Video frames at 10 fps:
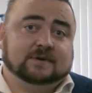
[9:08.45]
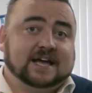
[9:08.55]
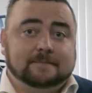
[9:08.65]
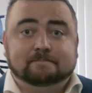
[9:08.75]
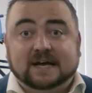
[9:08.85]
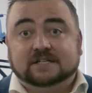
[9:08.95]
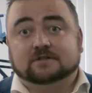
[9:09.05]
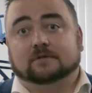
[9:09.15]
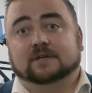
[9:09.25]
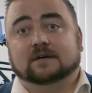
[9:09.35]
So again,
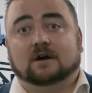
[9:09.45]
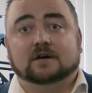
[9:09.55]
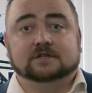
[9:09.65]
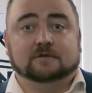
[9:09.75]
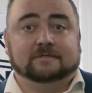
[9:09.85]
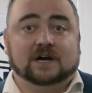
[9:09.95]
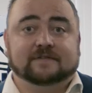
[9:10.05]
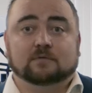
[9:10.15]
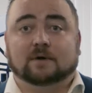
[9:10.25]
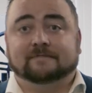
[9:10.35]
based on the ISO
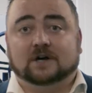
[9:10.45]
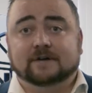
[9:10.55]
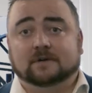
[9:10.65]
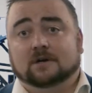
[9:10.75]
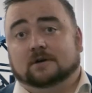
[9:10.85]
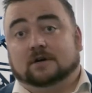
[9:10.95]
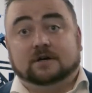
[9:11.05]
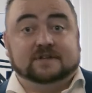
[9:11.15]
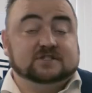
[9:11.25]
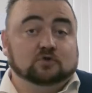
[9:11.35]
5815,